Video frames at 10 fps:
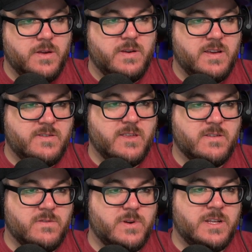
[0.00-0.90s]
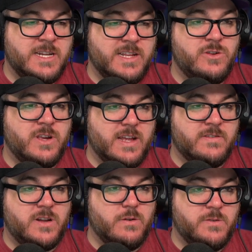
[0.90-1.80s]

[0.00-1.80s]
Yes, this is real and I need you guys to know.